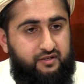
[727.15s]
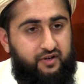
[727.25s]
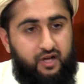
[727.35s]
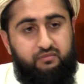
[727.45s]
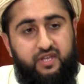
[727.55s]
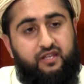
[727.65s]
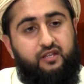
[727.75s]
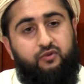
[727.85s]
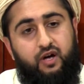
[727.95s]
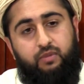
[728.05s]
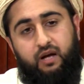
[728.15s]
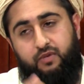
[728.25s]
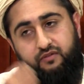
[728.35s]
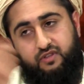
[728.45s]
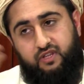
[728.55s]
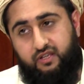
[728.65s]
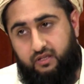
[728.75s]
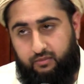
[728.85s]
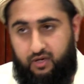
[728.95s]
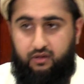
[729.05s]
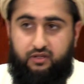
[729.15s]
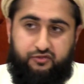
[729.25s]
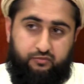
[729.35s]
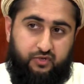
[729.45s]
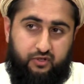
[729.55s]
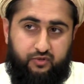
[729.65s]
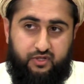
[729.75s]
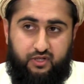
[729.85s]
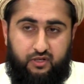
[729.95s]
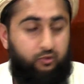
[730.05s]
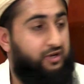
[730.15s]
If I'm making dua but I'm not even thinking about Allah subhanahu wa ta'ala,